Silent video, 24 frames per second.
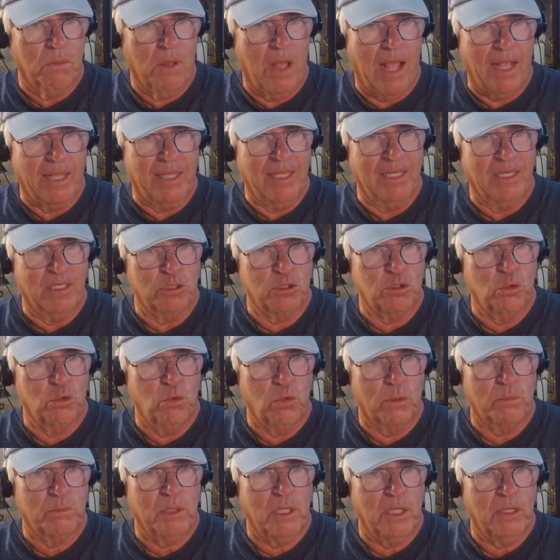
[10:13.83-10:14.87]
I get a
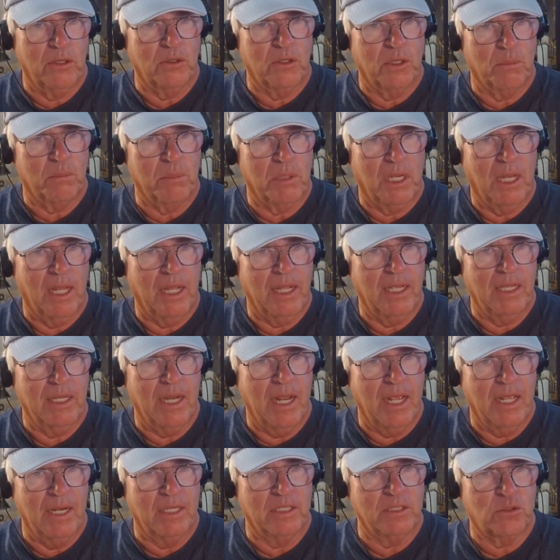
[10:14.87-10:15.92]
tour player to play it
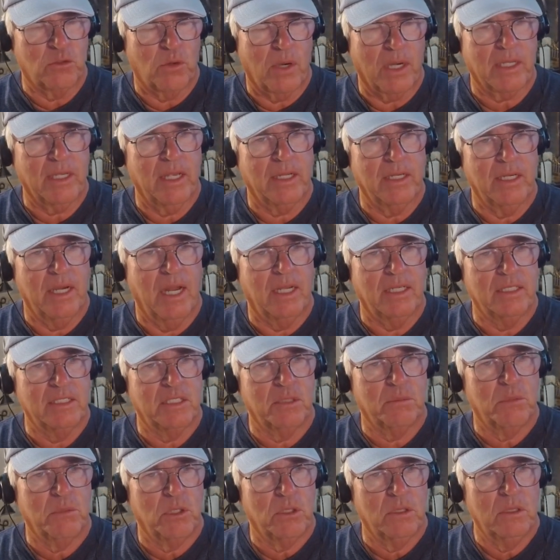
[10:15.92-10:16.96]
and it's
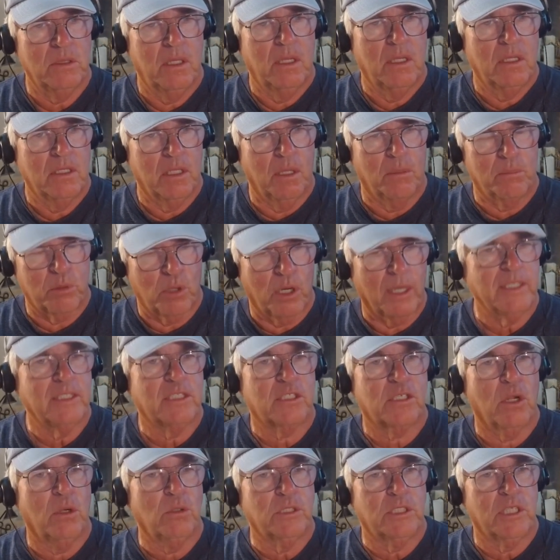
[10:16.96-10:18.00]
recognizable, the price
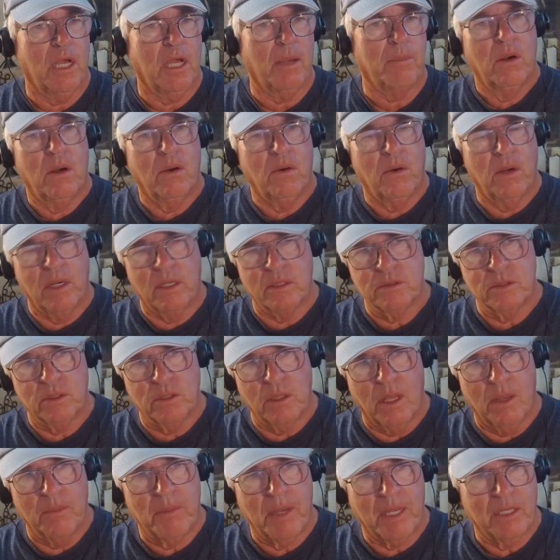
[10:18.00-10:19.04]
goes up. Well,
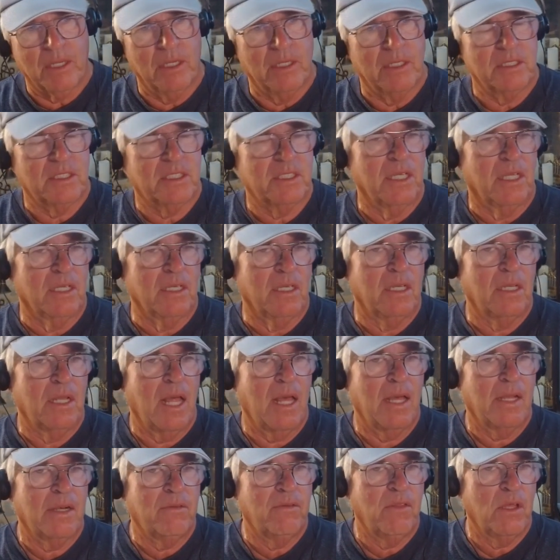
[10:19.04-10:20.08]
am I going to sell a
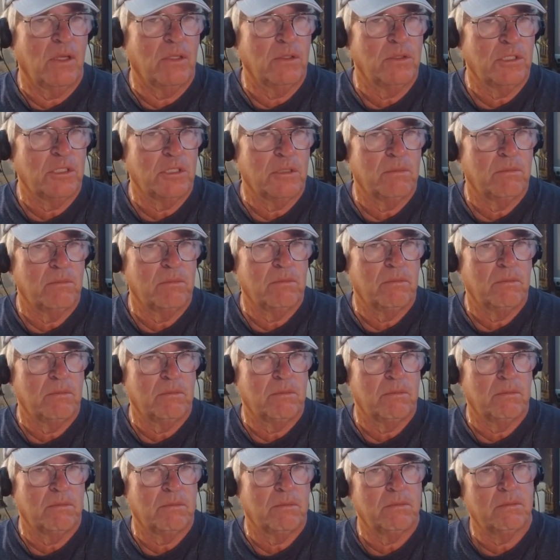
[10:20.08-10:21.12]
lot of those?
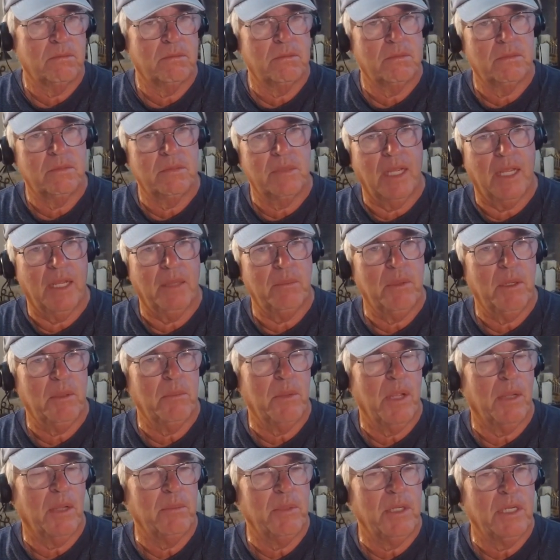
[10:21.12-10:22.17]
Maybe,
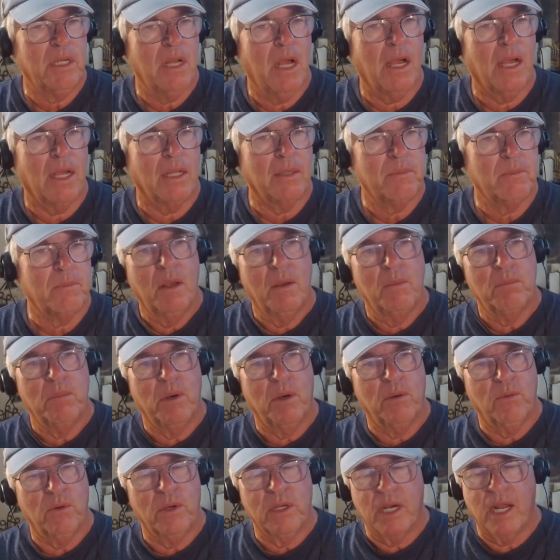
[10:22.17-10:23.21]
maybe not. But
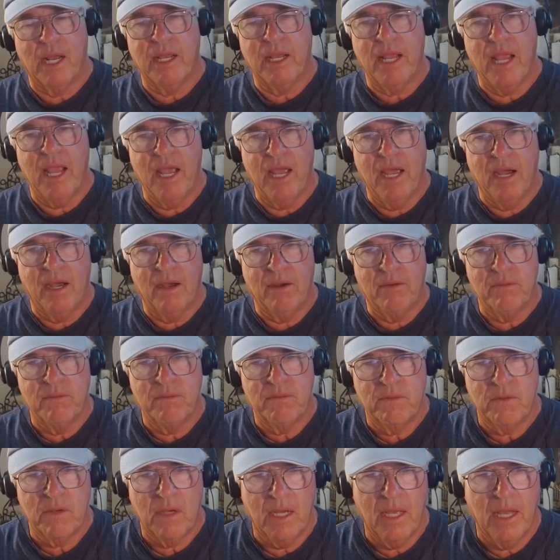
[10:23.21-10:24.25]
when I
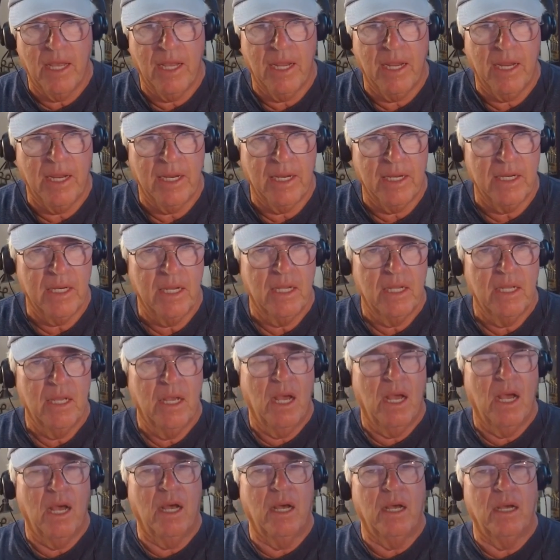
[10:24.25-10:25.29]
have
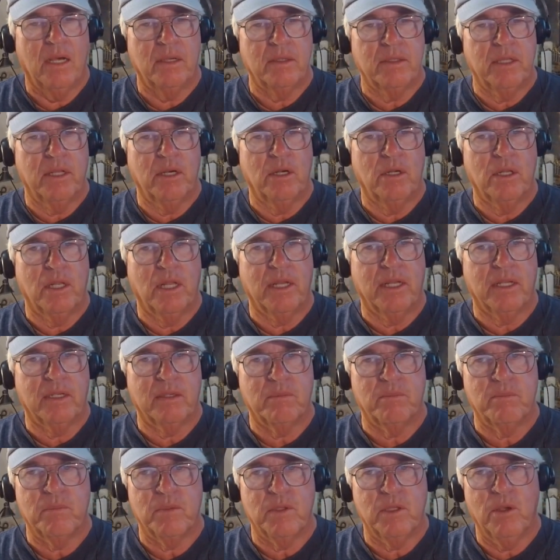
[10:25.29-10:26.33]
like
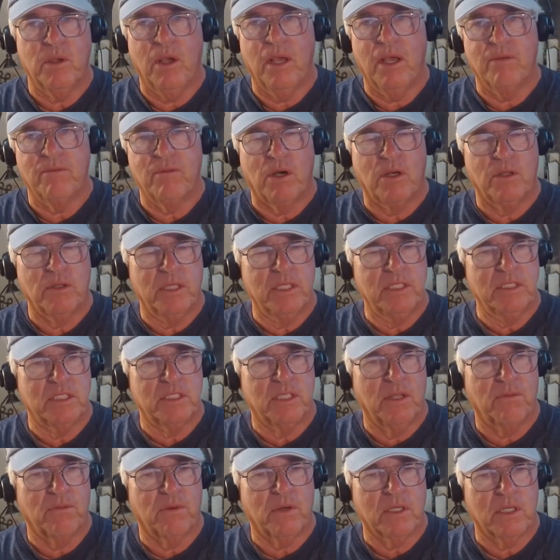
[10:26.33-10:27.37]
you have all these
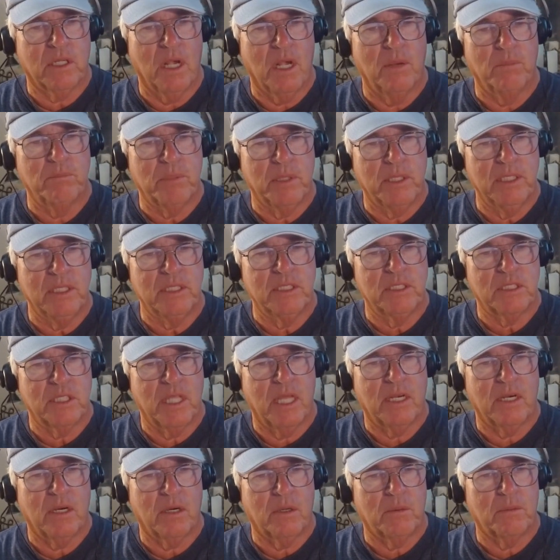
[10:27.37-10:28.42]
different companies that
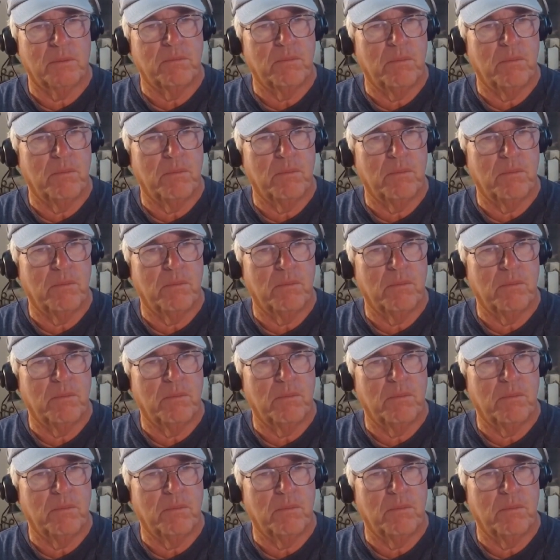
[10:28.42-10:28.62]
are